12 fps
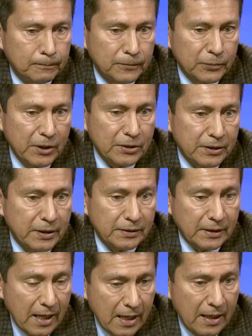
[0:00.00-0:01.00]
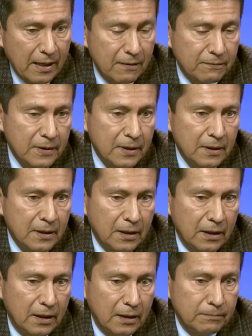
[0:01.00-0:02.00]
residents have,
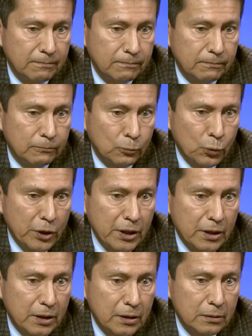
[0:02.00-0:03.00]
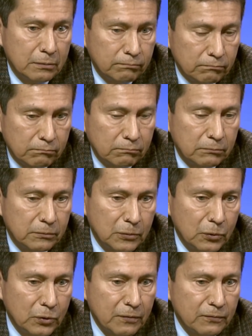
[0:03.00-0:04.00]
and we are
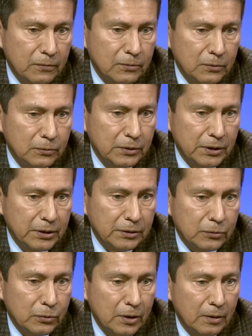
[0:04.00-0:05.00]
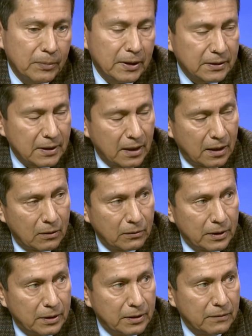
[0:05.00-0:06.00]
looking for volunteers to help us out
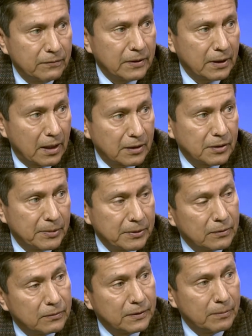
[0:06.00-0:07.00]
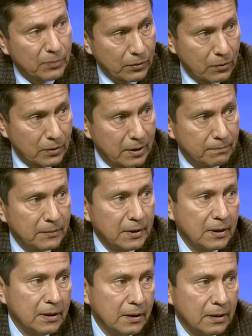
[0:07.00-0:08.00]
in different aspects of the program.
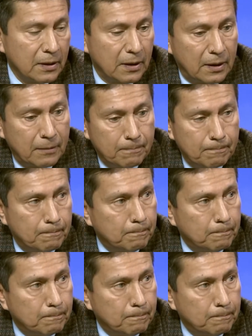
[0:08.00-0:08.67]
Mm -hmm. um, so you